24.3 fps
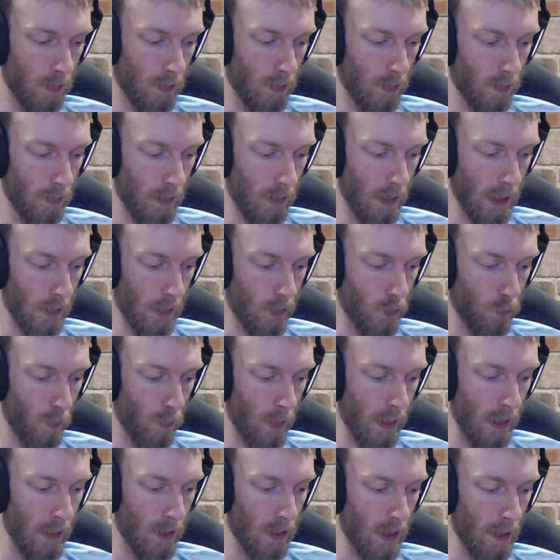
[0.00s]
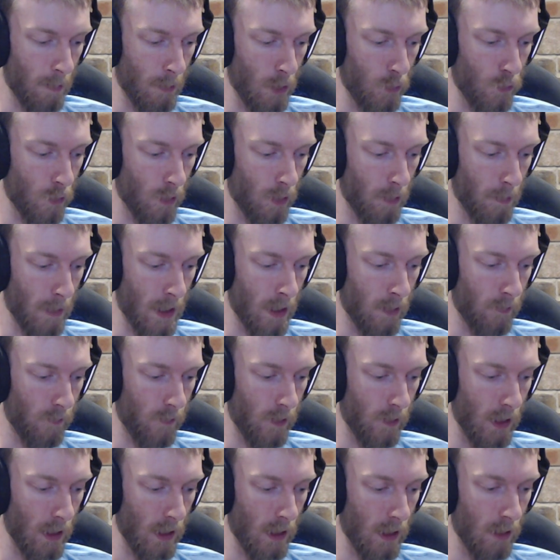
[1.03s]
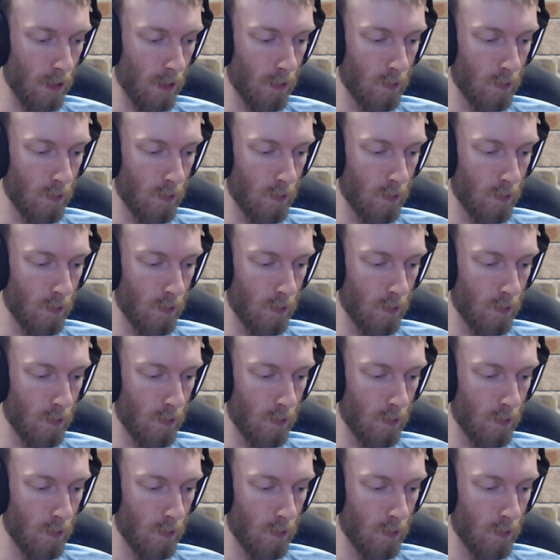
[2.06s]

Yeah, 20 damage on the Manaphy.